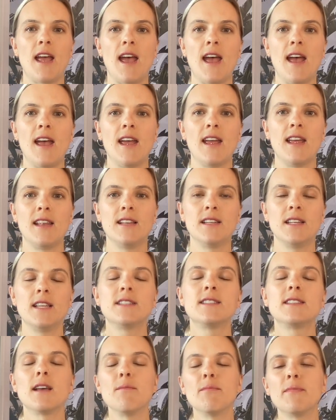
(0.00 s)
and
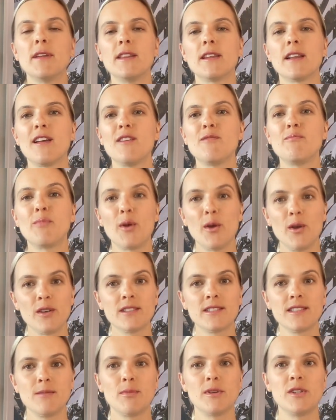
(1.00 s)
it's something that I've
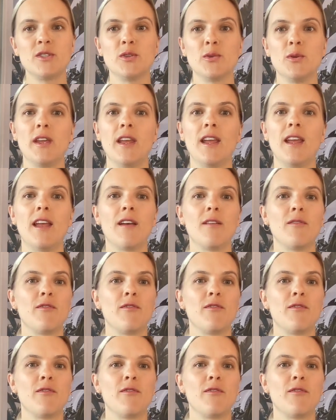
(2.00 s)
personally been doing